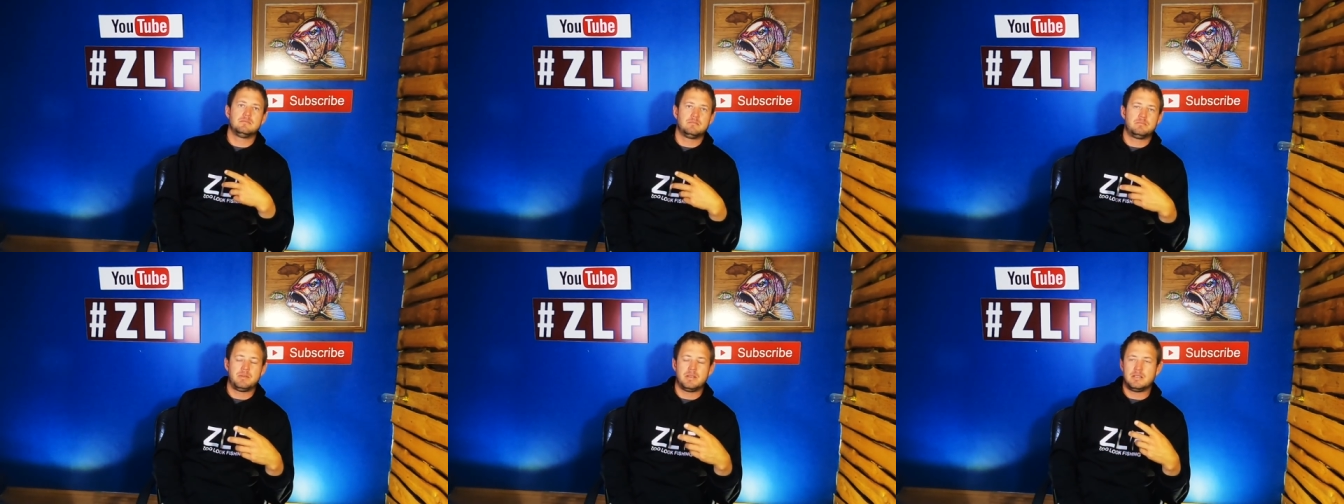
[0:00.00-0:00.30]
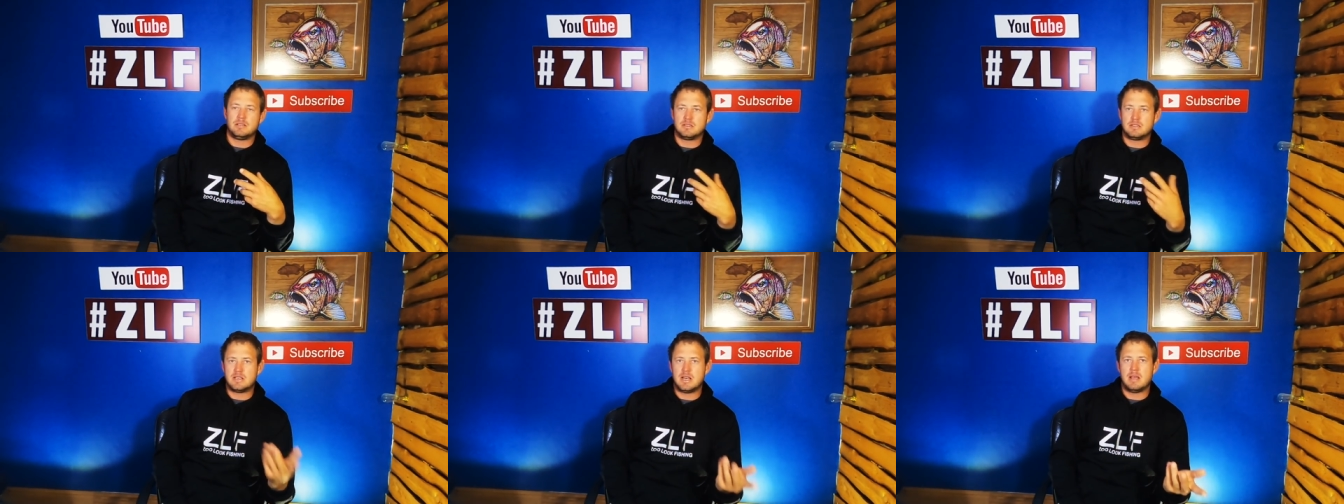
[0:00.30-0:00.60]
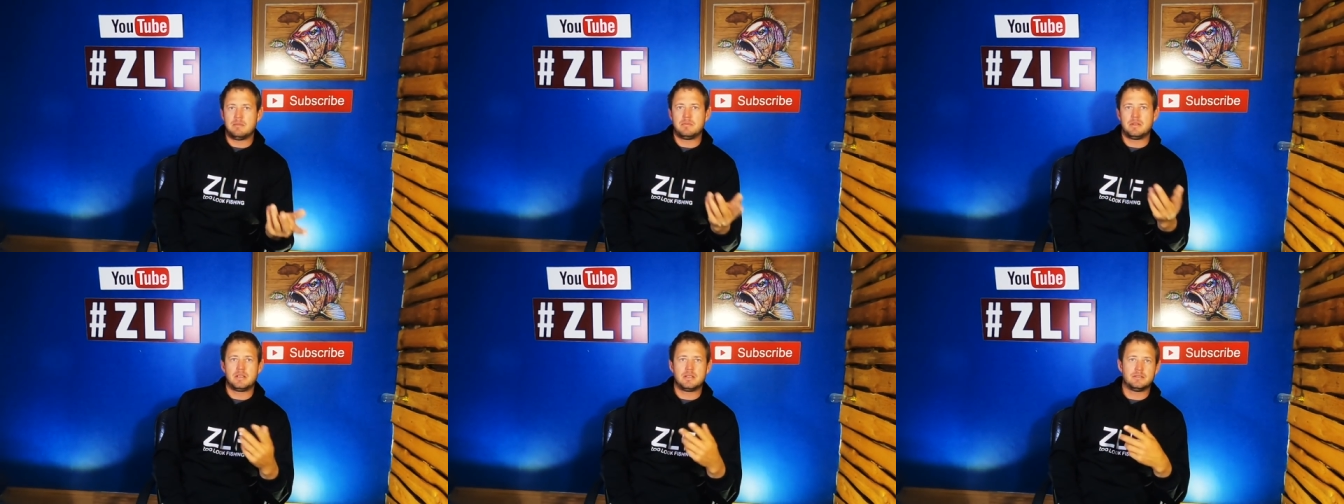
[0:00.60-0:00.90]
Penn
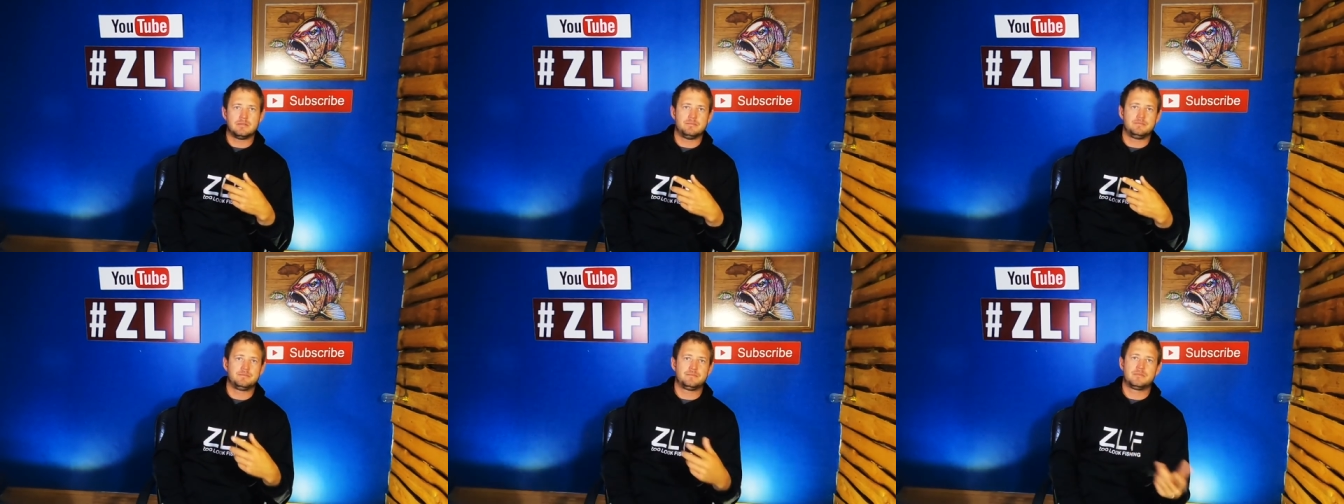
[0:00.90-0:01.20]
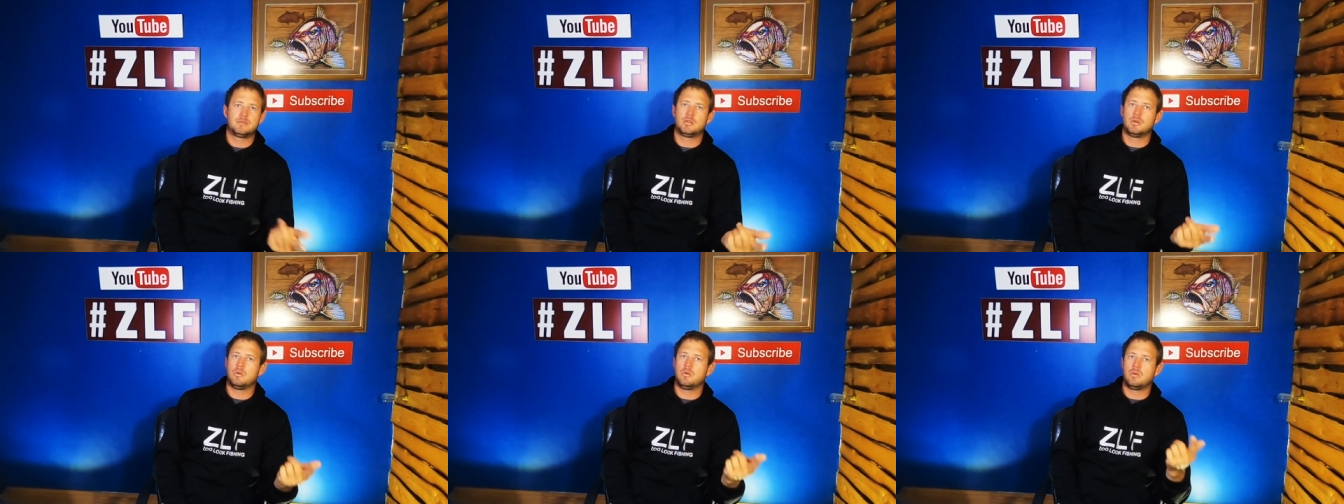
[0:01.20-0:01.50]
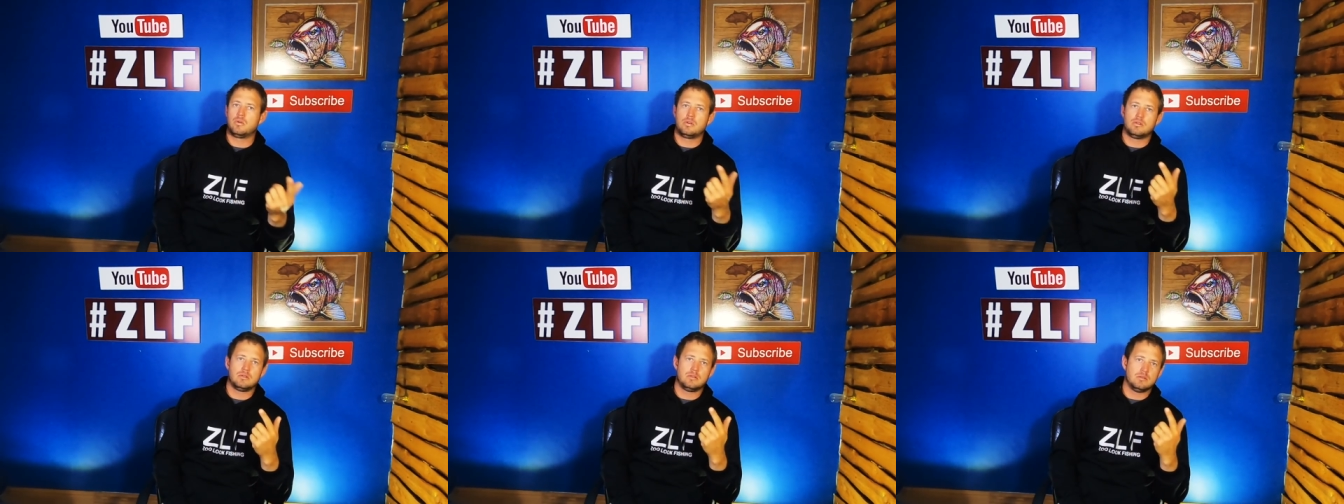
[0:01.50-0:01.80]
Slammer,
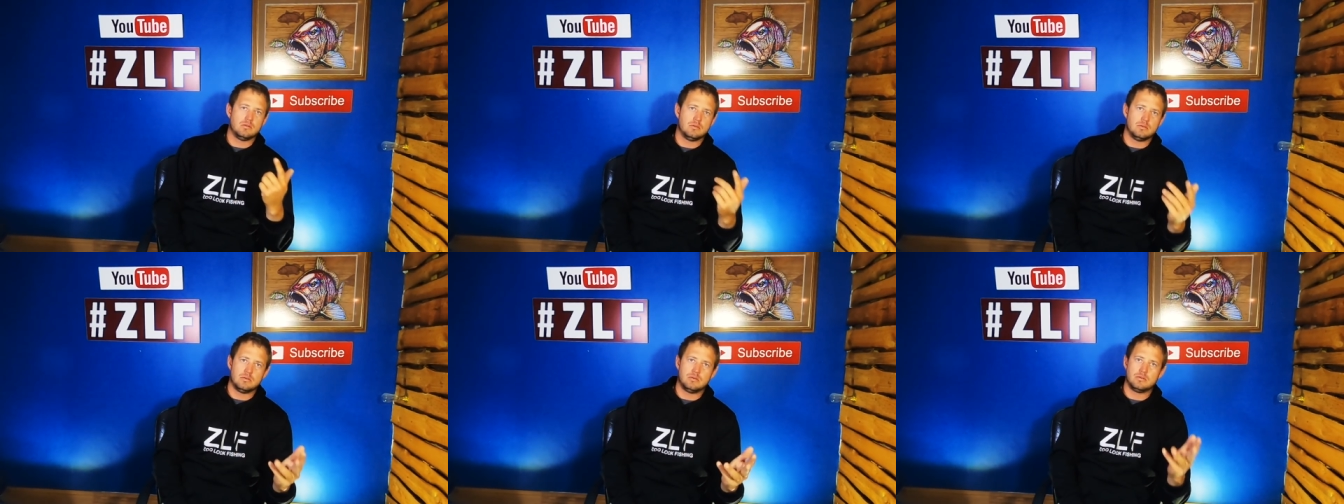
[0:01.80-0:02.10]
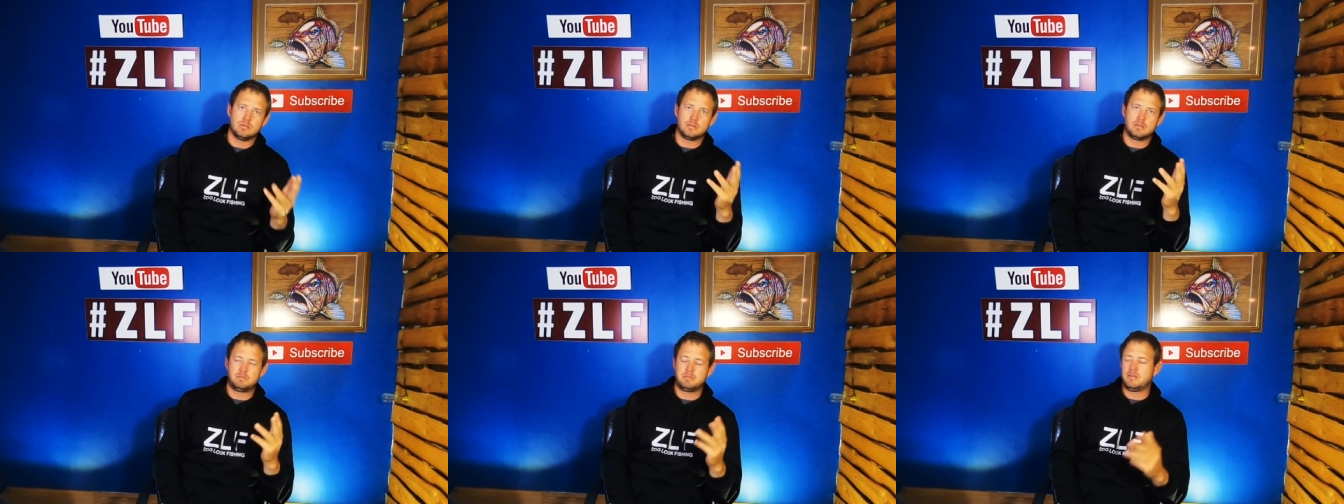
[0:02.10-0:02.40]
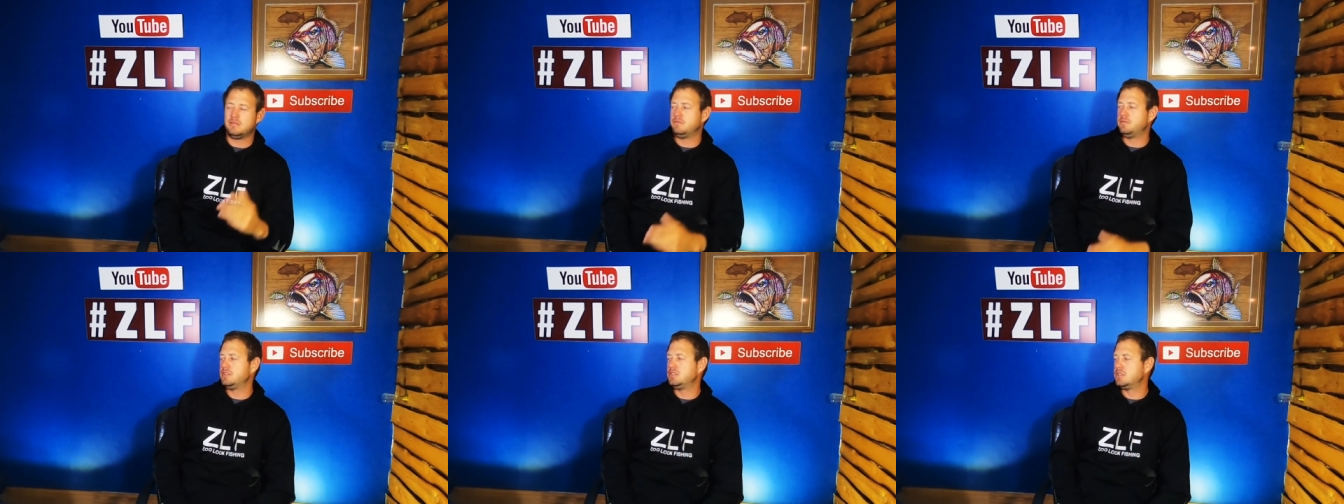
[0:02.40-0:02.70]
torque or
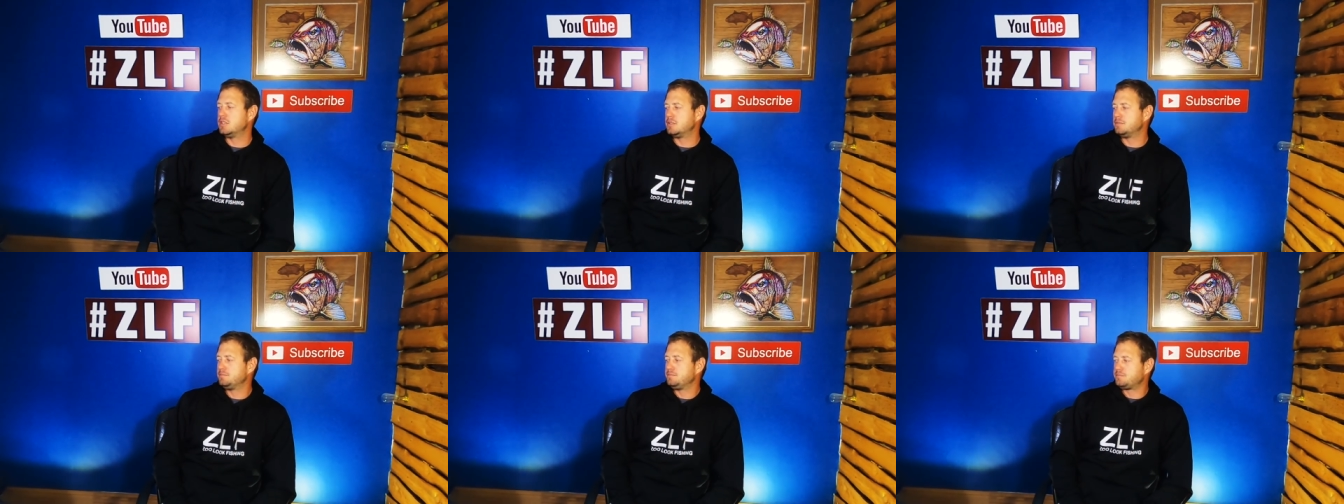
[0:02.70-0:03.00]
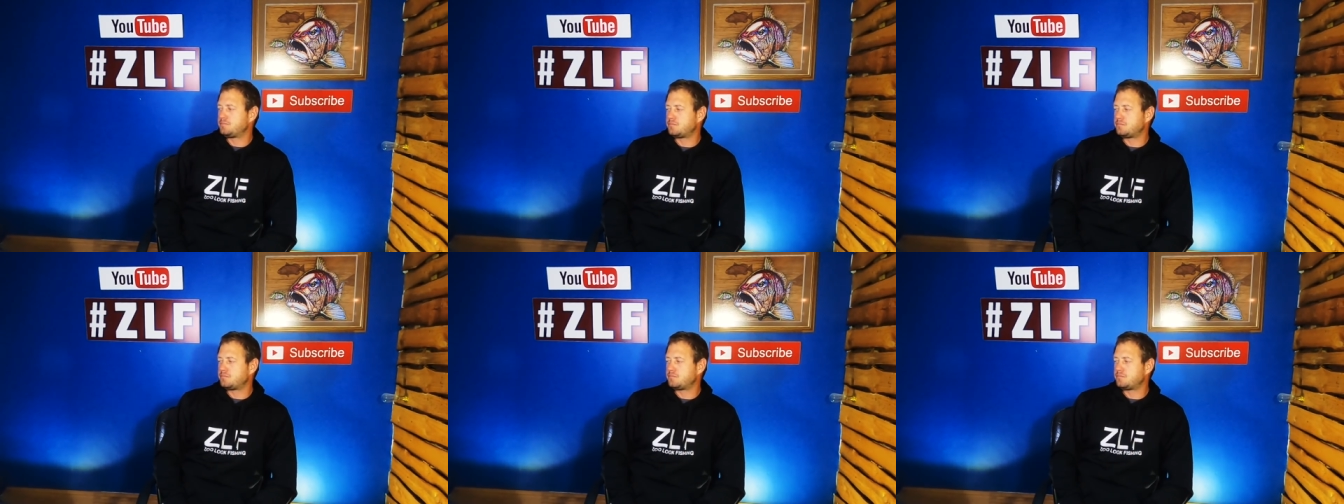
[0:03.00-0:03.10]
spin fisher